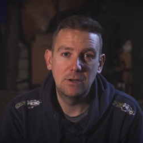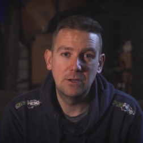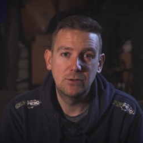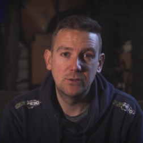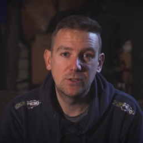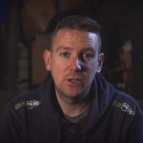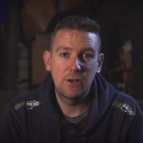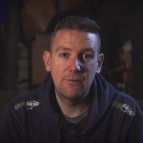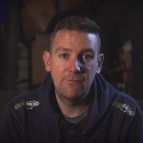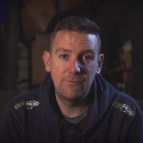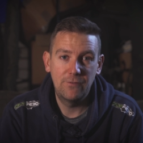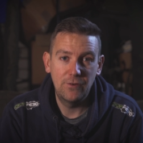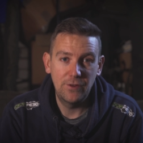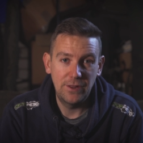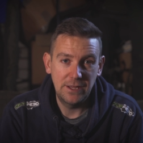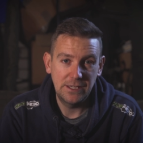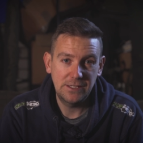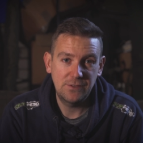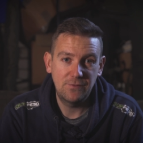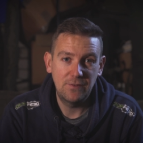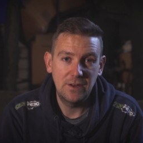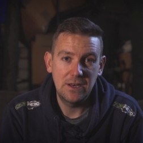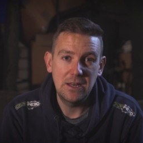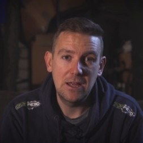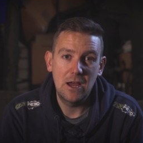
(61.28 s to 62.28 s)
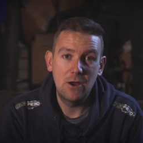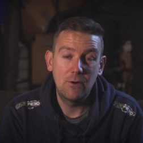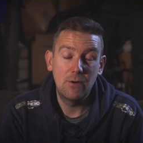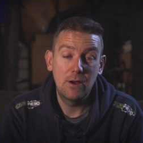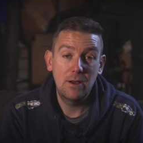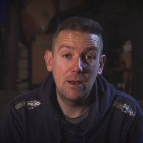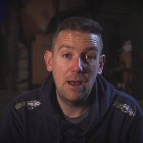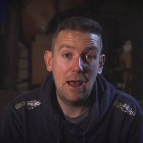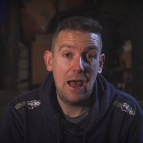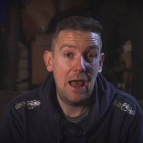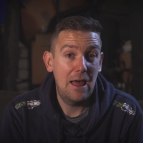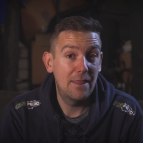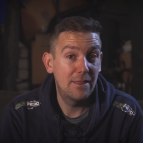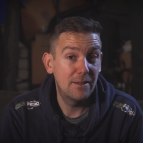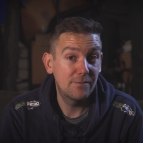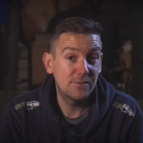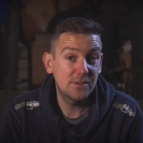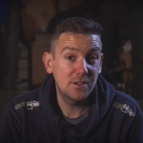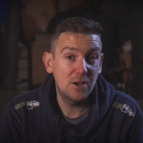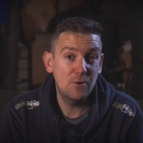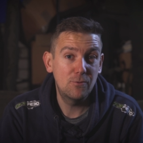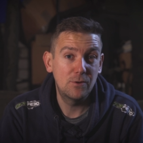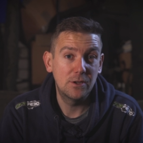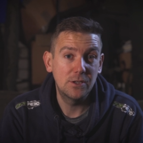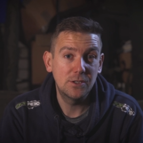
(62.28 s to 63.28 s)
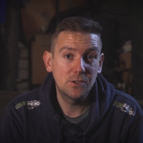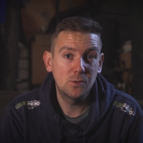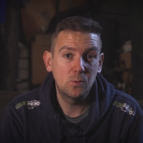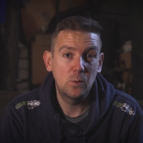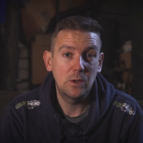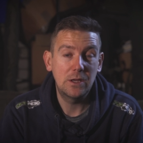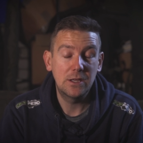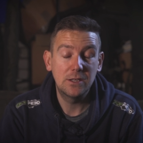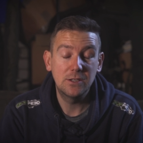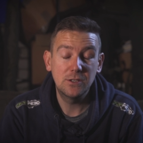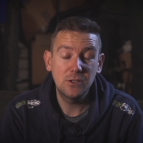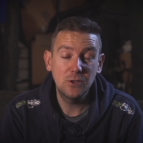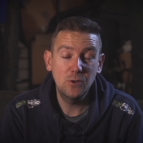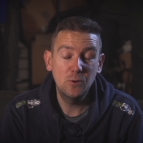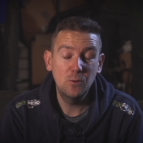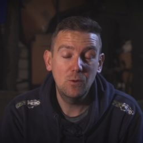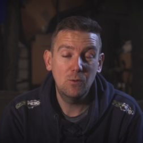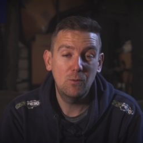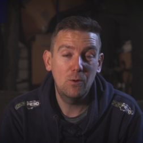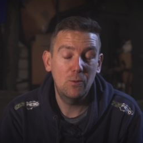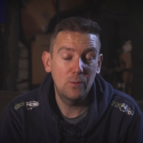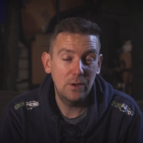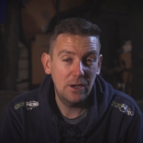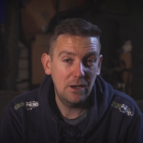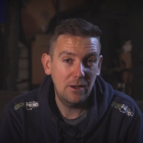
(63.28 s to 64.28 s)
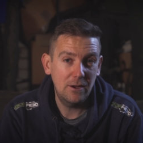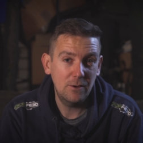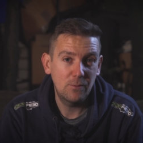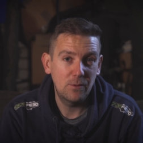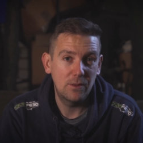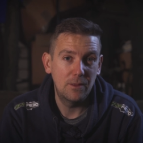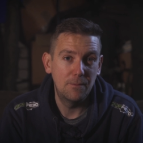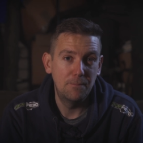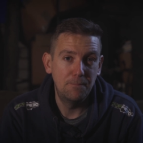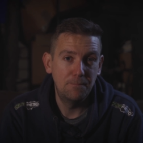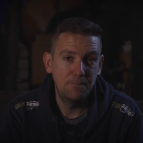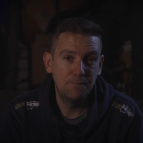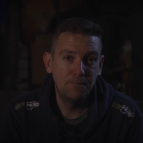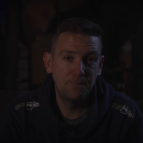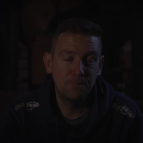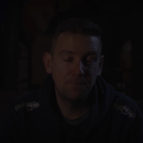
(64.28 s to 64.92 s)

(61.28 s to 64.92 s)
reels for this video, and they've told us we can do what we like with them.